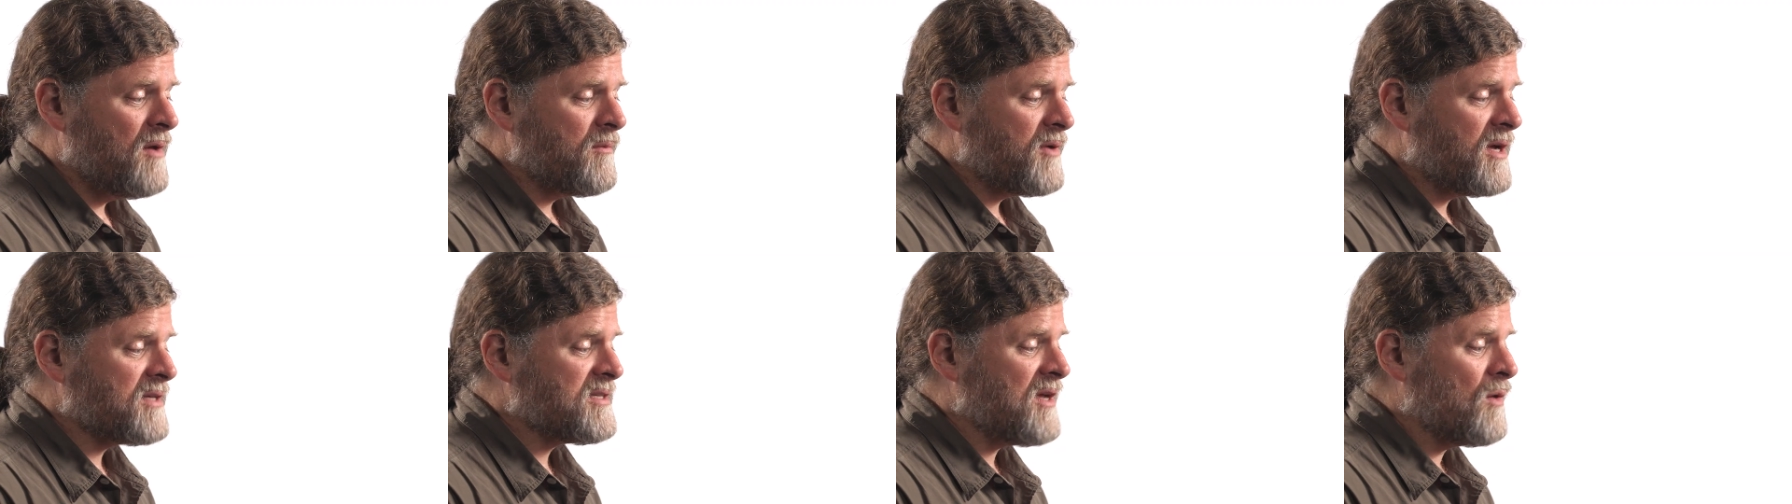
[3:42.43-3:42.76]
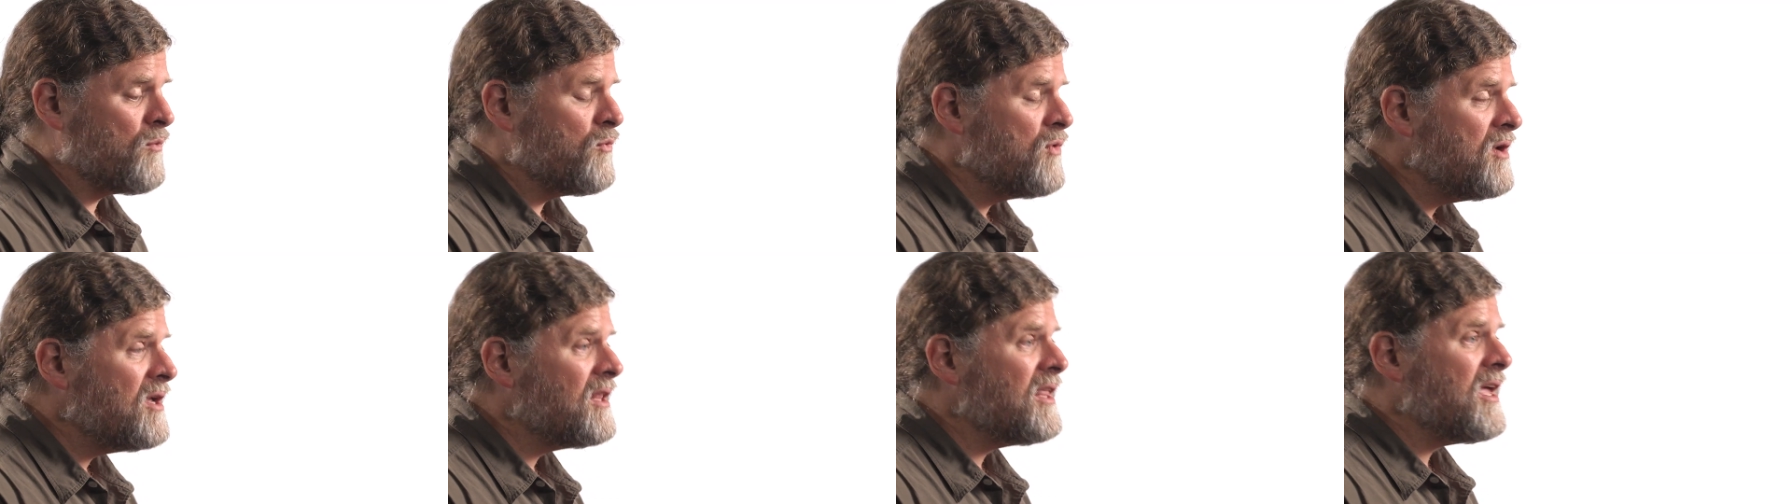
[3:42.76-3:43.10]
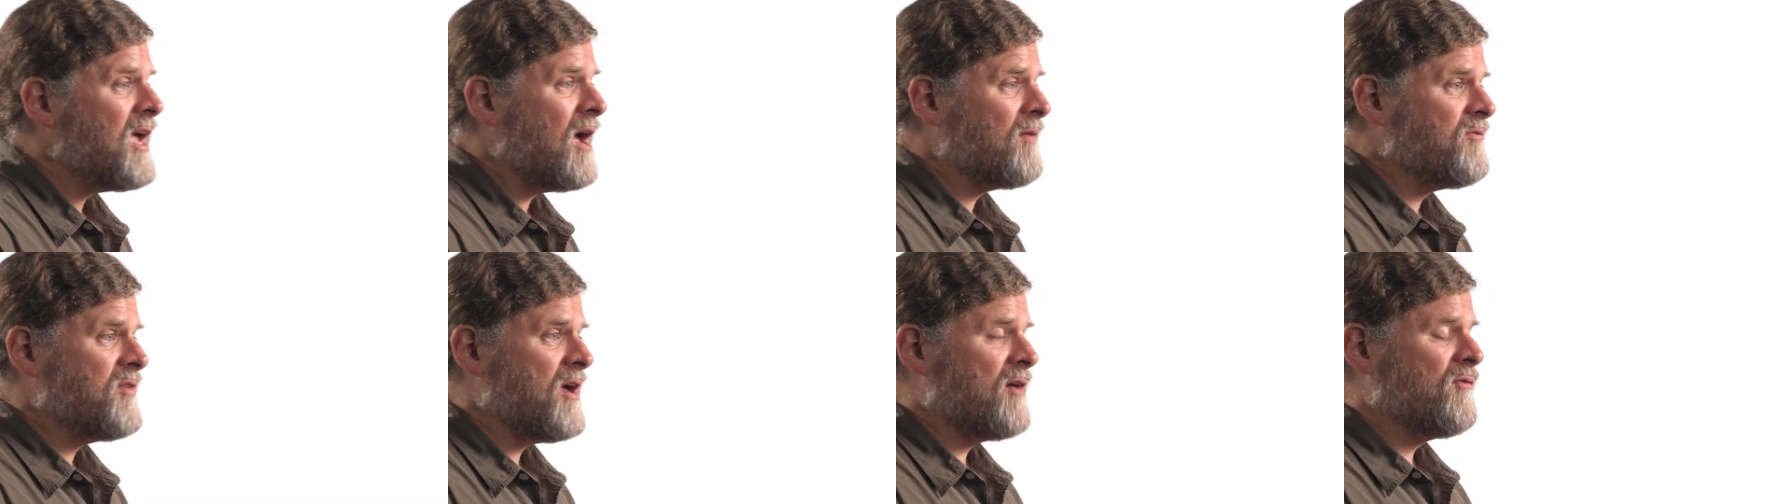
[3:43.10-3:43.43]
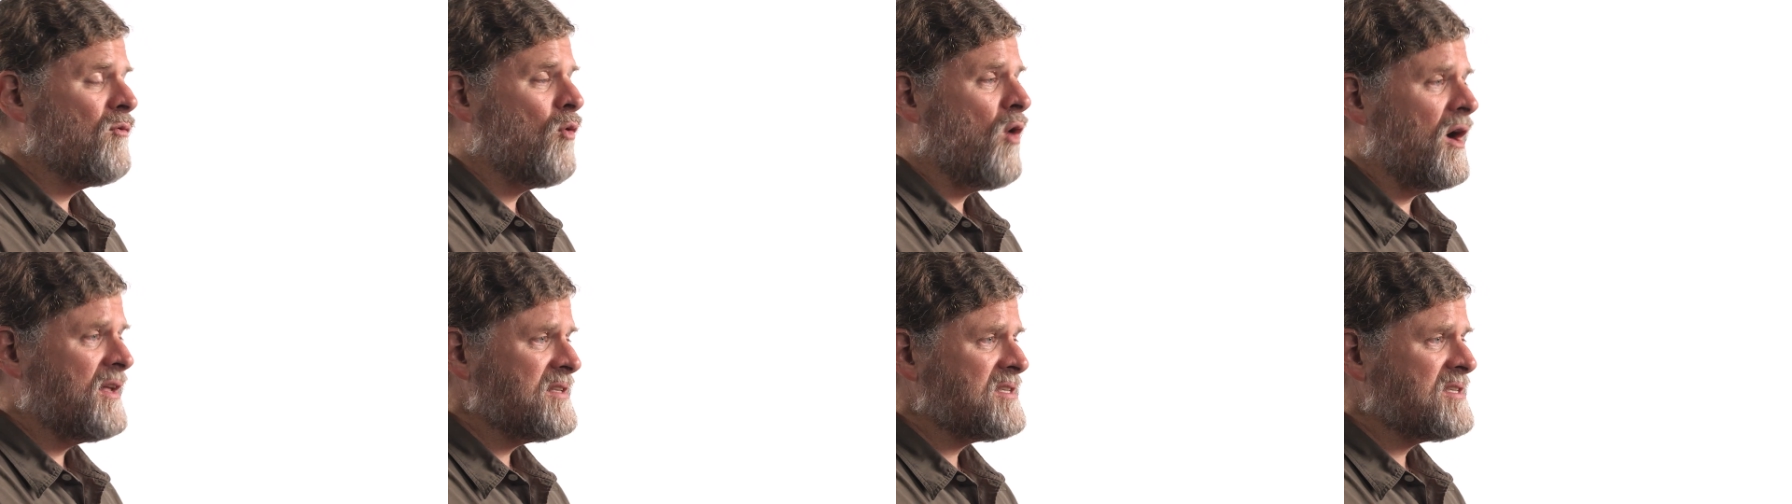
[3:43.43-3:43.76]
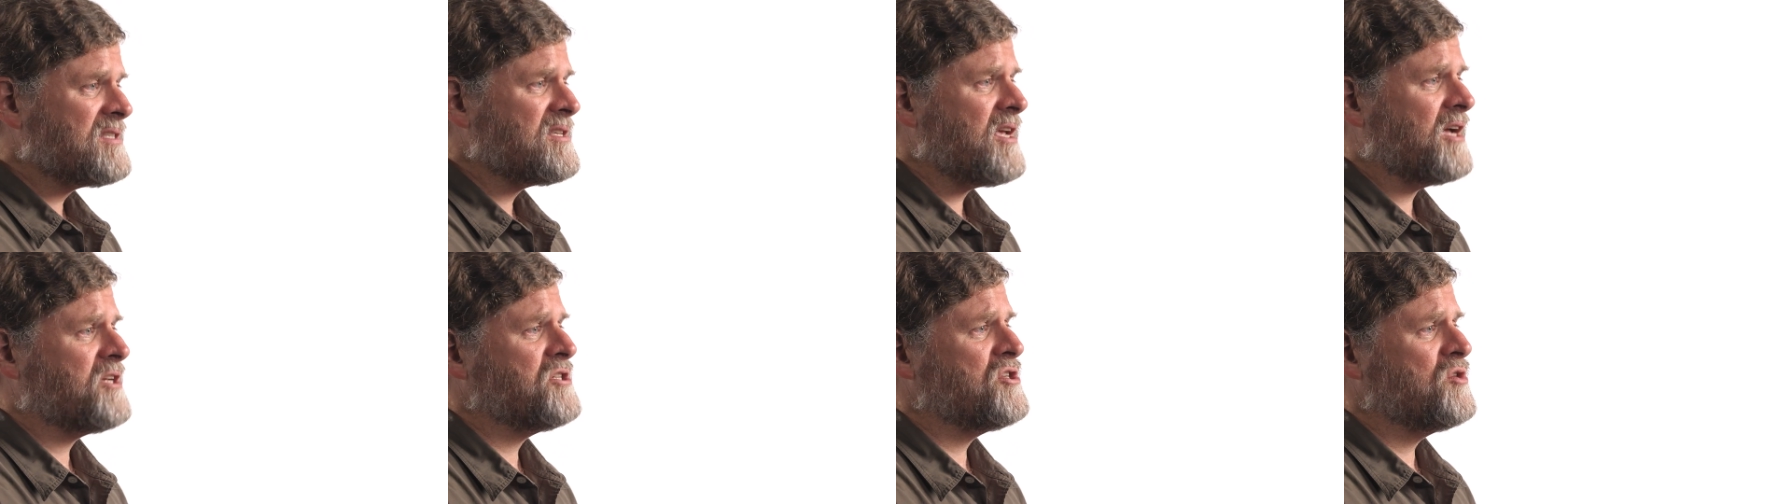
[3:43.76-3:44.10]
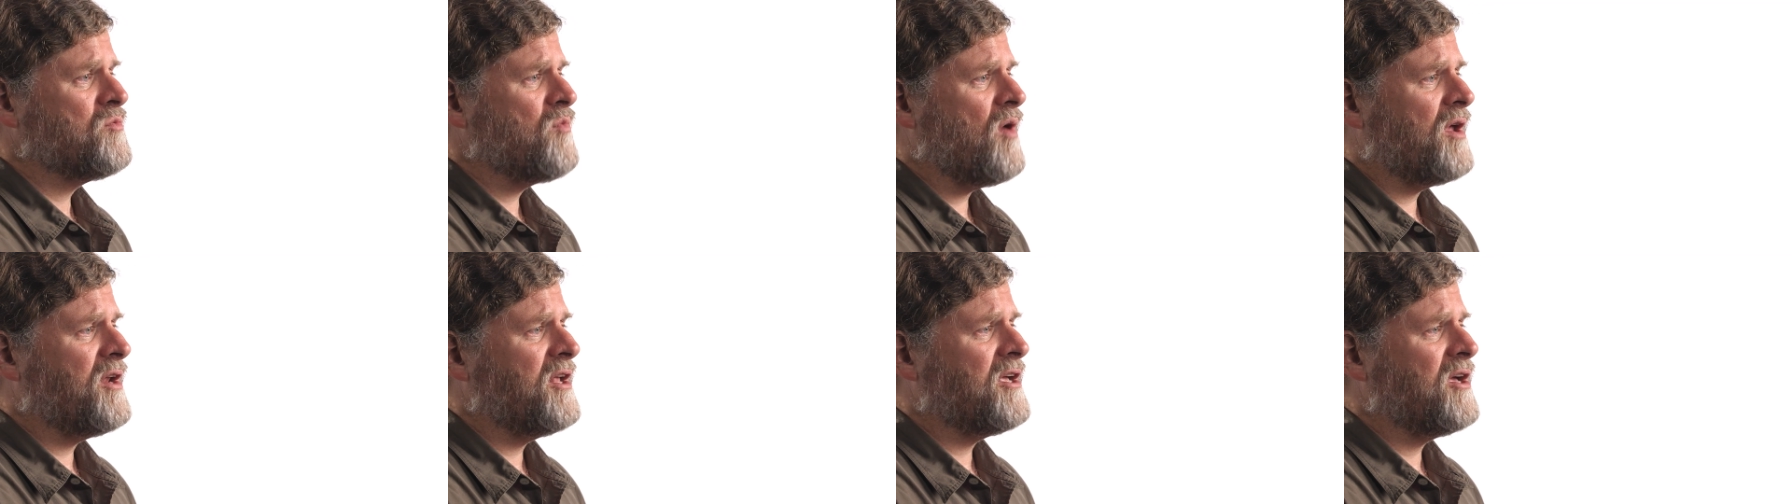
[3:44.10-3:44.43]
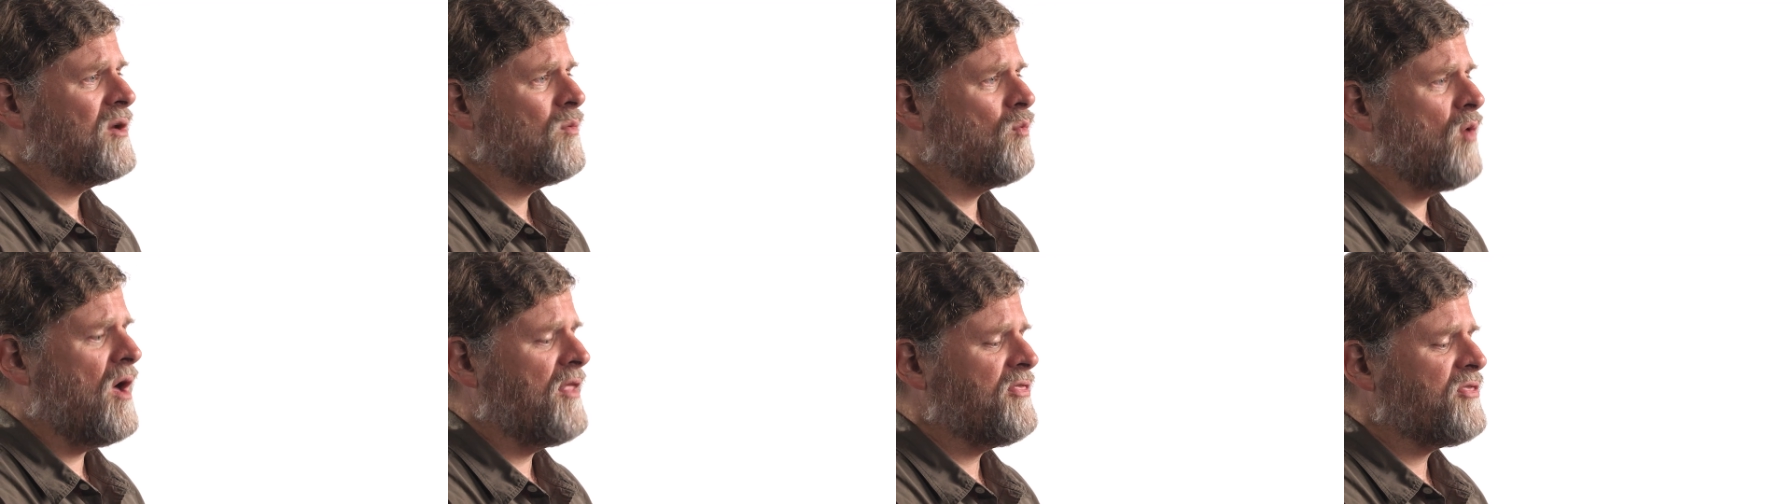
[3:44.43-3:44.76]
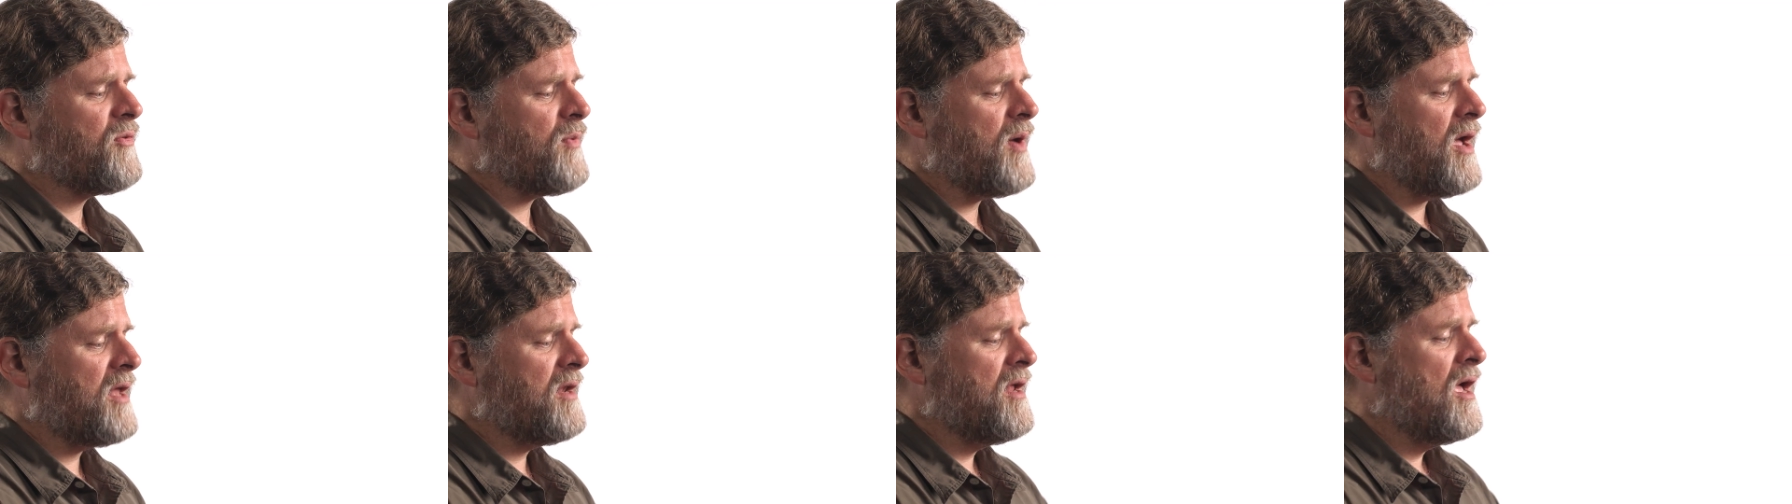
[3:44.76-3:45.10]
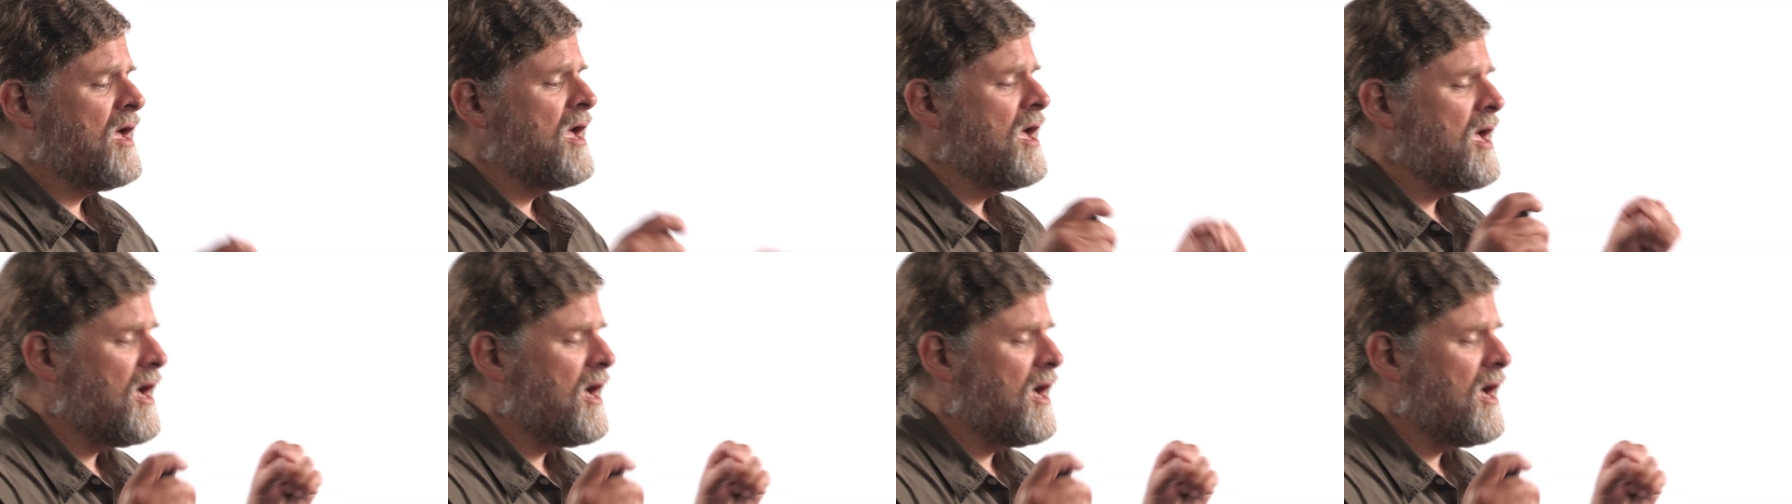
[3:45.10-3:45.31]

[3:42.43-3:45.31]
because I really have to have one section running in one thread